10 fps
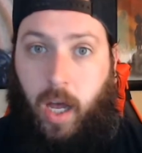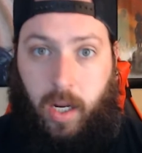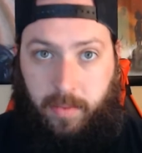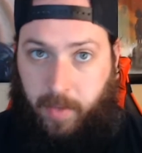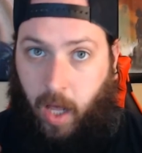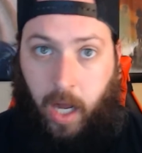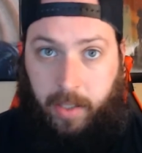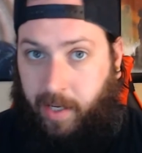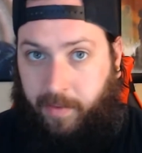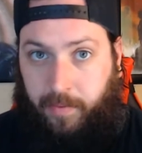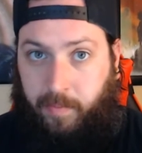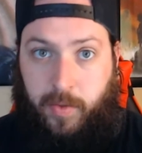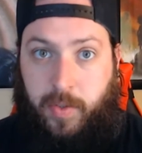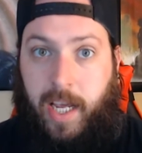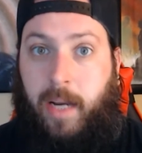
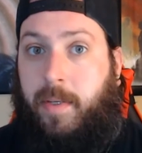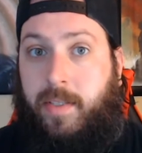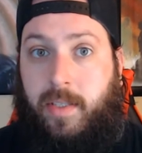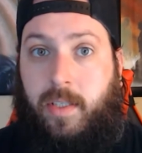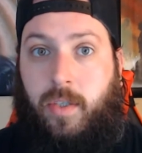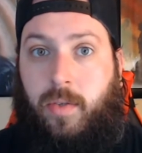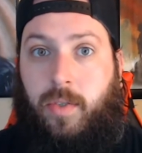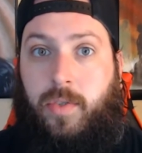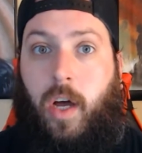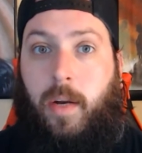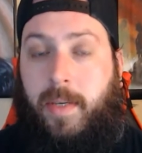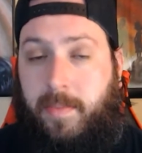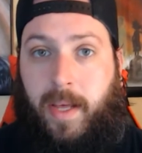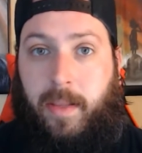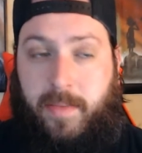autonomous
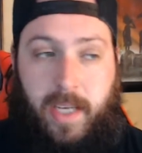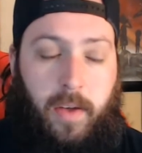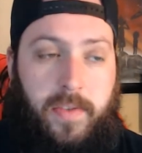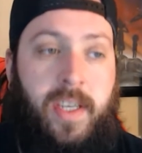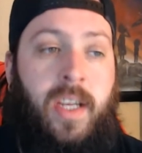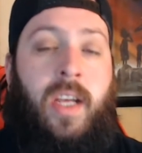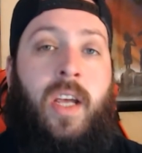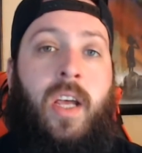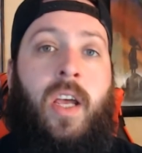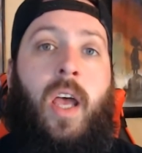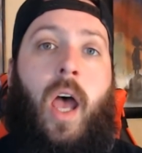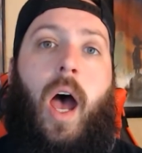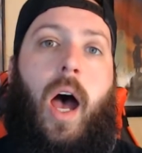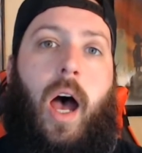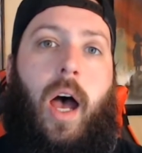by themselves,
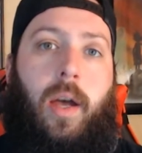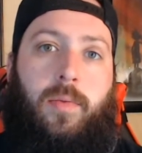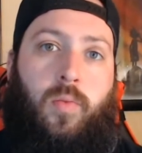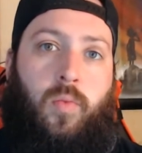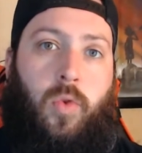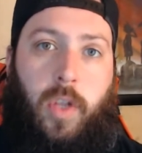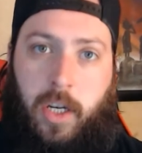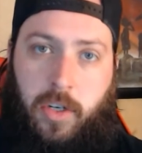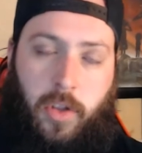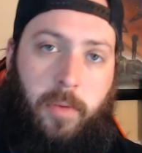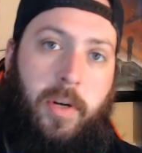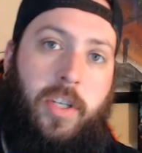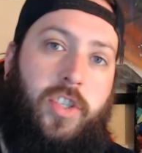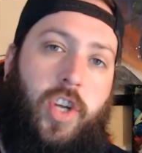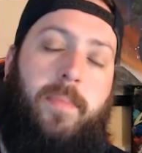ruling under their
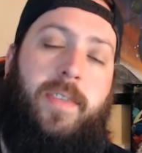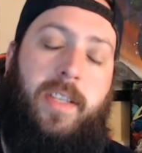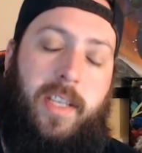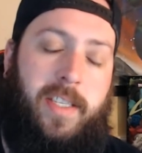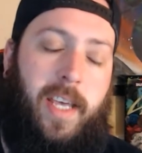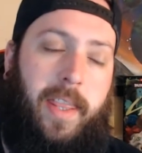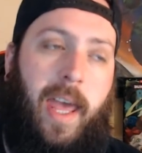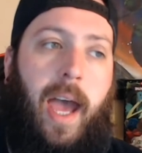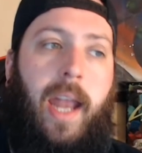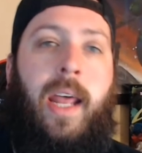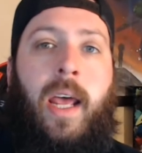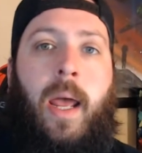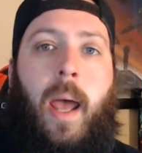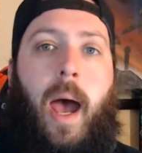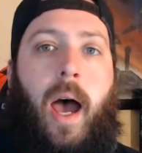princeships and things like that.
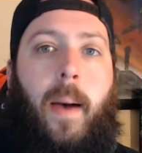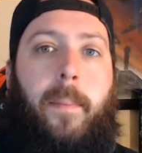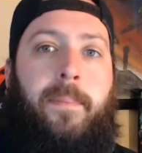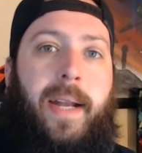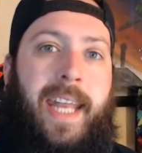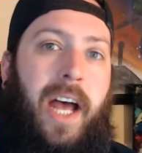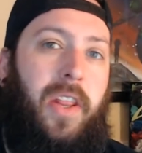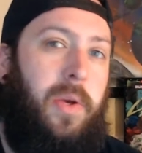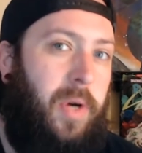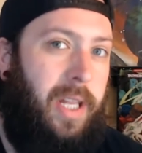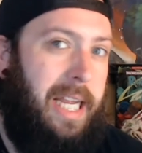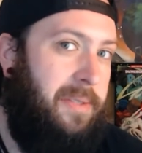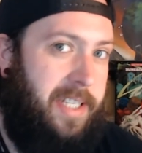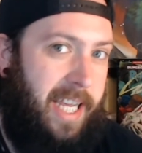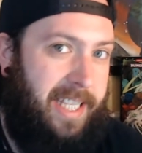But now they were allowed to
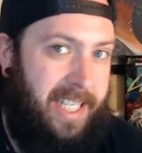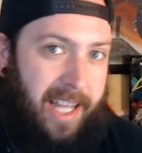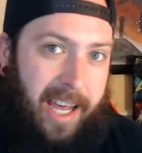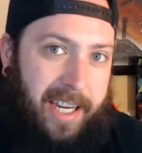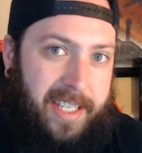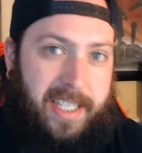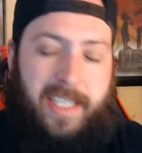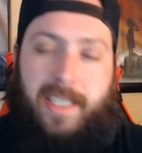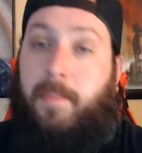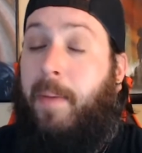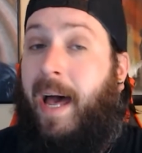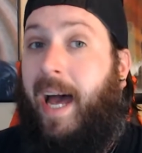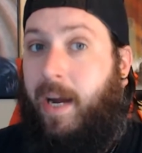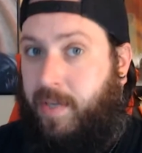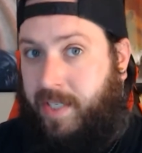take to the high seas and
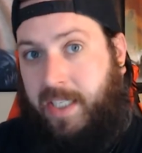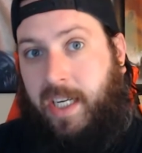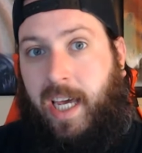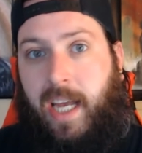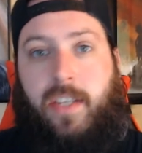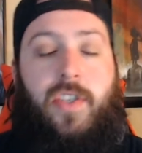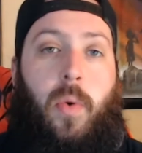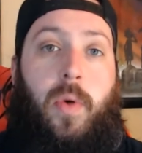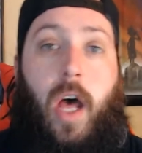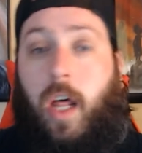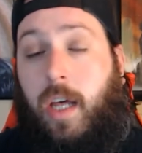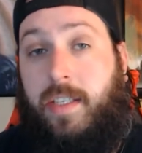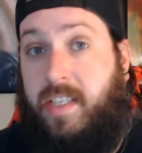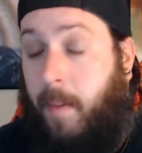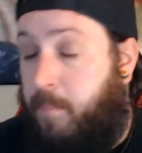piracy again. So
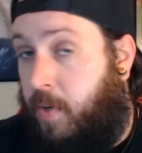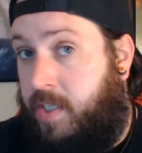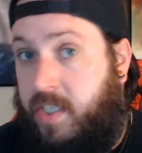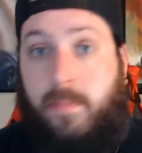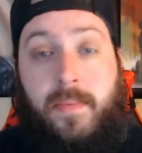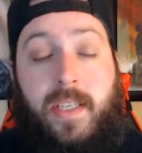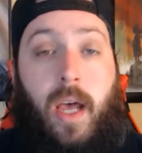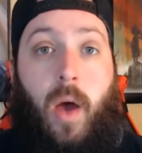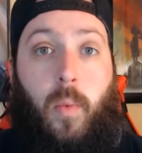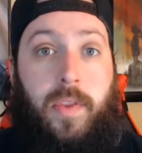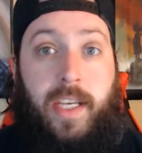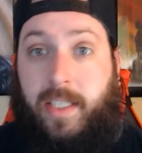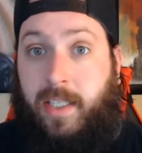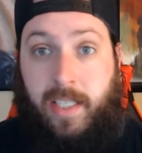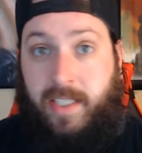some princedoms, what they
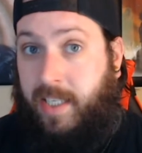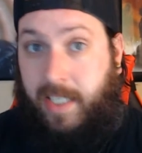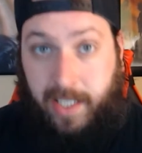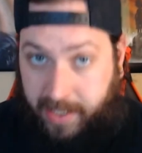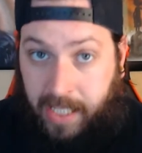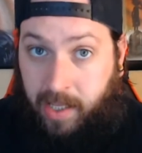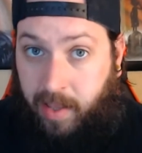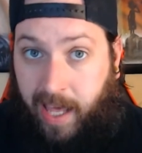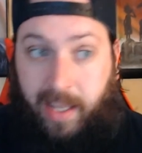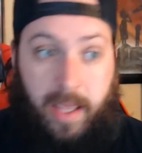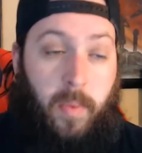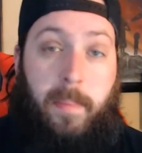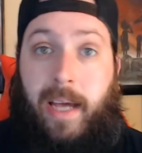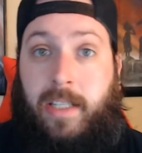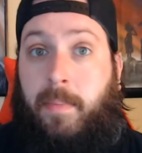did is they did exactly that. They went
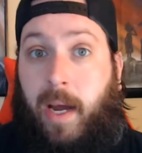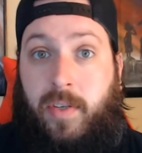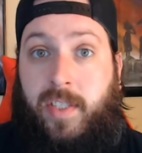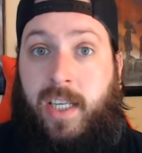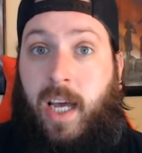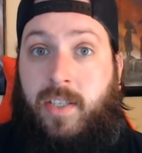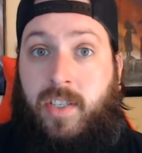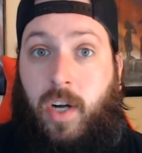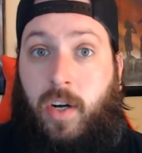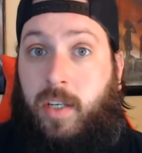back to piracy and started kind